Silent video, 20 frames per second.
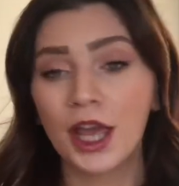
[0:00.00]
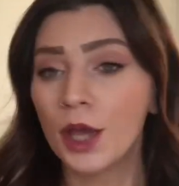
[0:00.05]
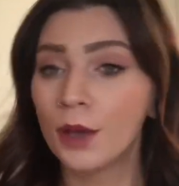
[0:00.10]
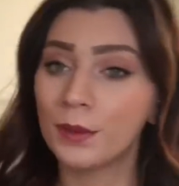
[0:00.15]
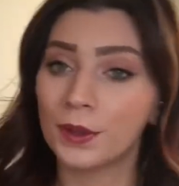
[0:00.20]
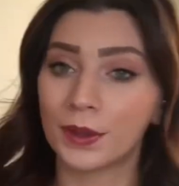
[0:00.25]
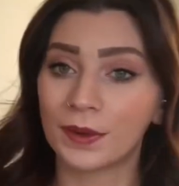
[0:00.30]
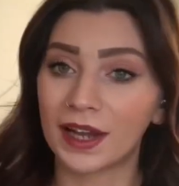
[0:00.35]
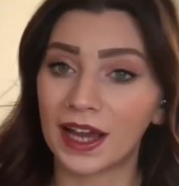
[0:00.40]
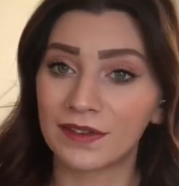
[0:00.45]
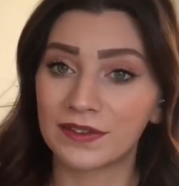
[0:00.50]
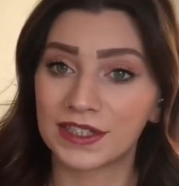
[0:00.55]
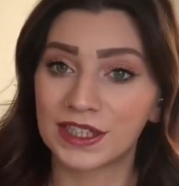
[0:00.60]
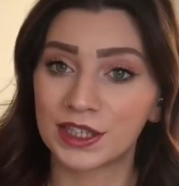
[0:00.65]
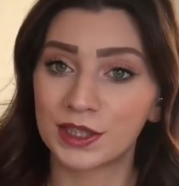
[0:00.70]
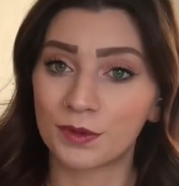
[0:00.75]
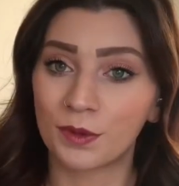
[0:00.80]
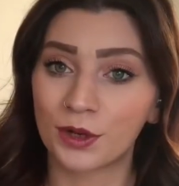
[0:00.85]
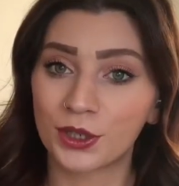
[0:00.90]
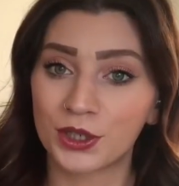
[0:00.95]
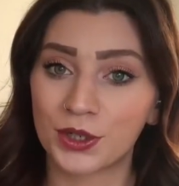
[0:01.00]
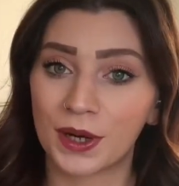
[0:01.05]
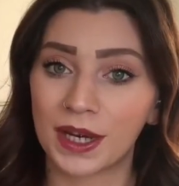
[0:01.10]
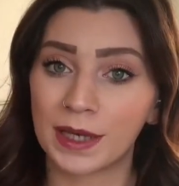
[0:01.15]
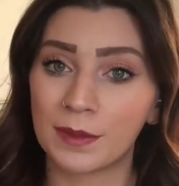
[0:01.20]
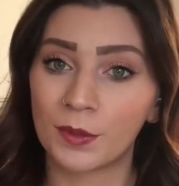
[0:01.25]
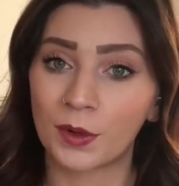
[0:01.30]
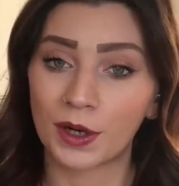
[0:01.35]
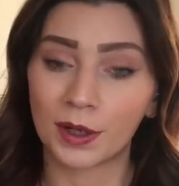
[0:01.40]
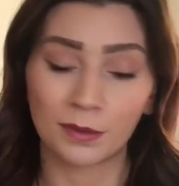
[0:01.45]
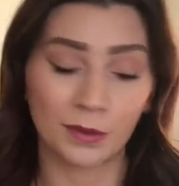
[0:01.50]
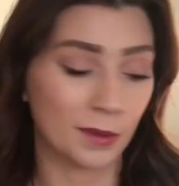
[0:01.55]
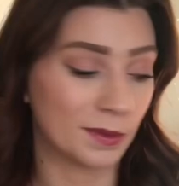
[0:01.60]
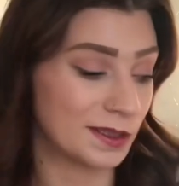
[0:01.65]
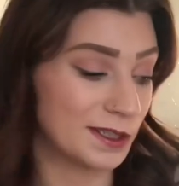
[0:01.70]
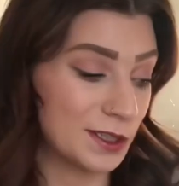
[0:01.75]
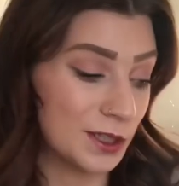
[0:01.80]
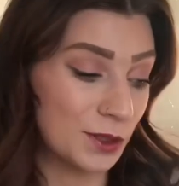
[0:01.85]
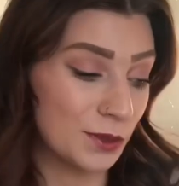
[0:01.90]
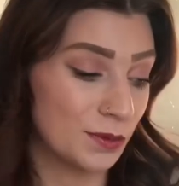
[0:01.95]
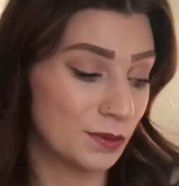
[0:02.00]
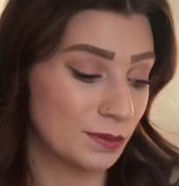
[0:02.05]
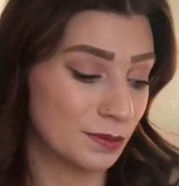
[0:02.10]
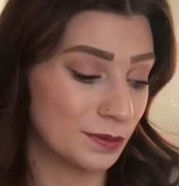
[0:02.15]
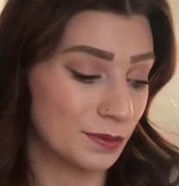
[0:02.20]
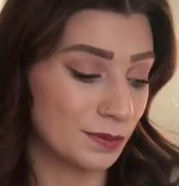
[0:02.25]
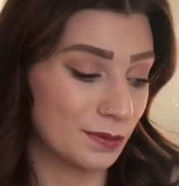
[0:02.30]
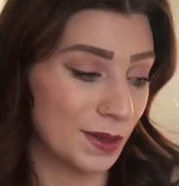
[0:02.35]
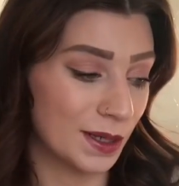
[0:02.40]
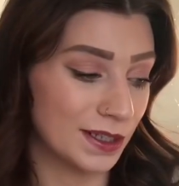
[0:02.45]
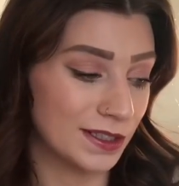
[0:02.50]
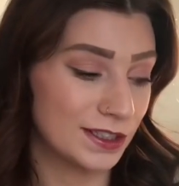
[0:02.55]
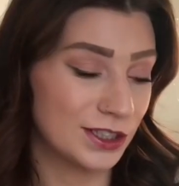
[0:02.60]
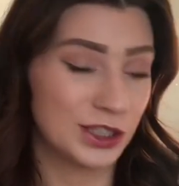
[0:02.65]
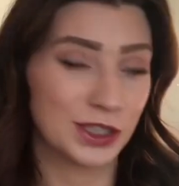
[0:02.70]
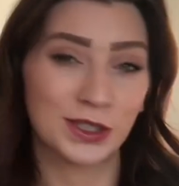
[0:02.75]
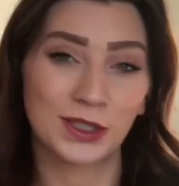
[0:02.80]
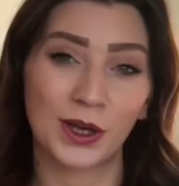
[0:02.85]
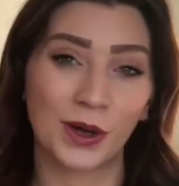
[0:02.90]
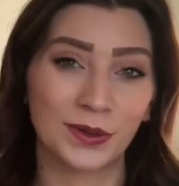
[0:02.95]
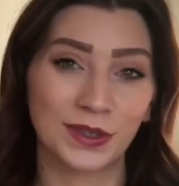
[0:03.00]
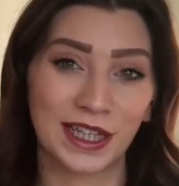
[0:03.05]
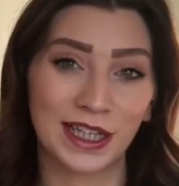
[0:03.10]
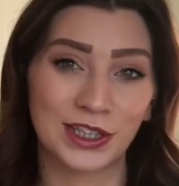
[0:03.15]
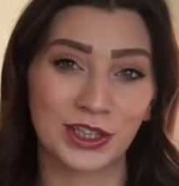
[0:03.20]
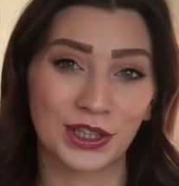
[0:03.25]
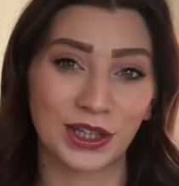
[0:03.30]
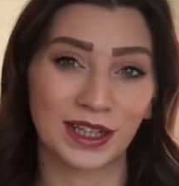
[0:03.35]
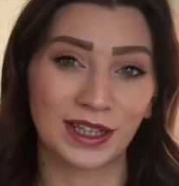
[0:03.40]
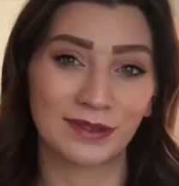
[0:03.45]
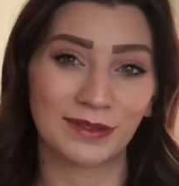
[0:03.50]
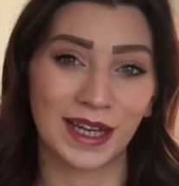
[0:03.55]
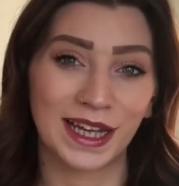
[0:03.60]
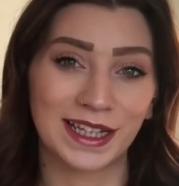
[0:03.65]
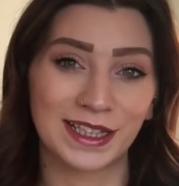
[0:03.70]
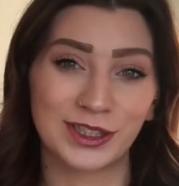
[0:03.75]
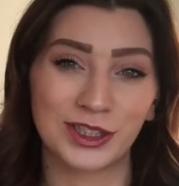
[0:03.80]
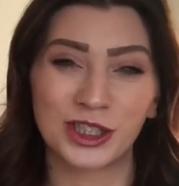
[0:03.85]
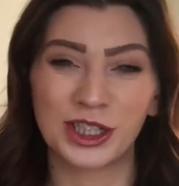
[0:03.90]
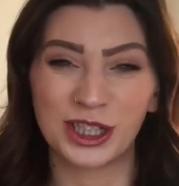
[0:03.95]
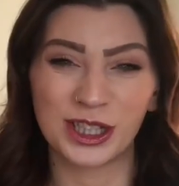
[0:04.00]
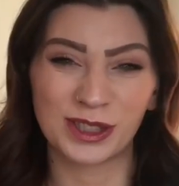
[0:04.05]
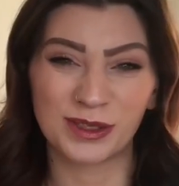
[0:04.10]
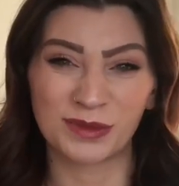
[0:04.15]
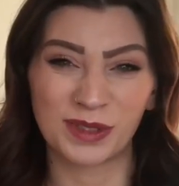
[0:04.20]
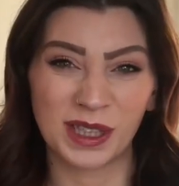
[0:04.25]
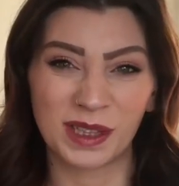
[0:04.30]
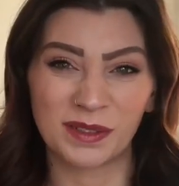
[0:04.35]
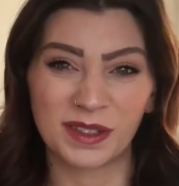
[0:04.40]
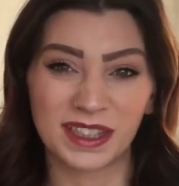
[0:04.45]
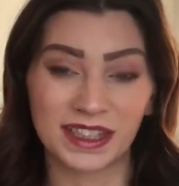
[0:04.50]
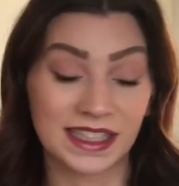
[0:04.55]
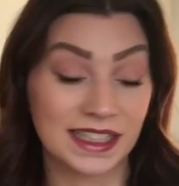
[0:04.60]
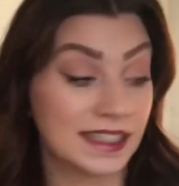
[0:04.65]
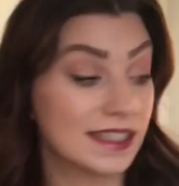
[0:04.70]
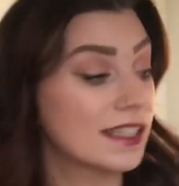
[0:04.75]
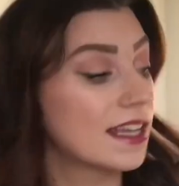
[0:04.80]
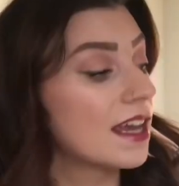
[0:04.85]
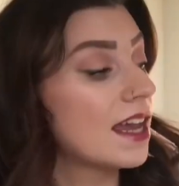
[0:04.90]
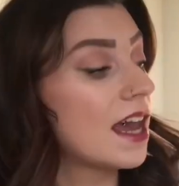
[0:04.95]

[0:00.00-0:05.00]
We don't have a dishwasher anymore. Well, we do, but she's called Aisling and she doesn't really want these.